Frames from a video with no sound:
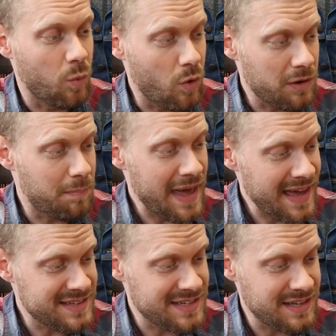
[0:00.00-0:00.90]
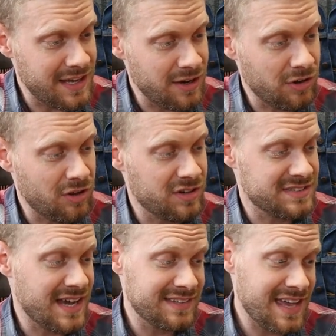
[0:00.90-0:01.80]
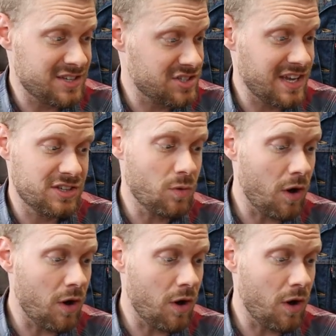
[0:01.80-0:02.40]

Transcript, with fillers: wood pegs in here alongside that shank.